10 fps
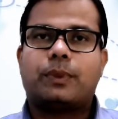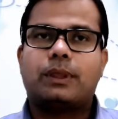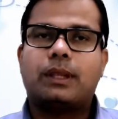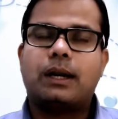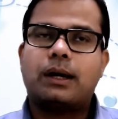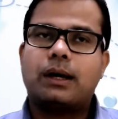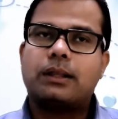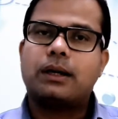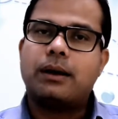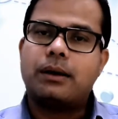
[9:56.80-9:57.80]
that are
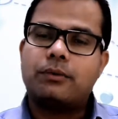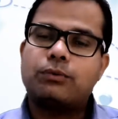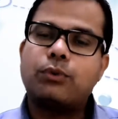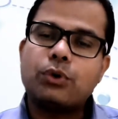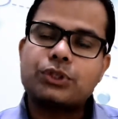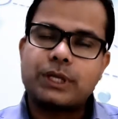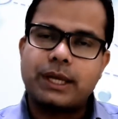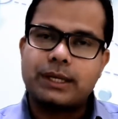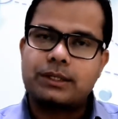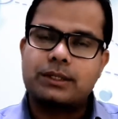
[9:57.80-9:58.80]
the
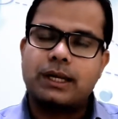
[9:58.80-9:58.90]
forces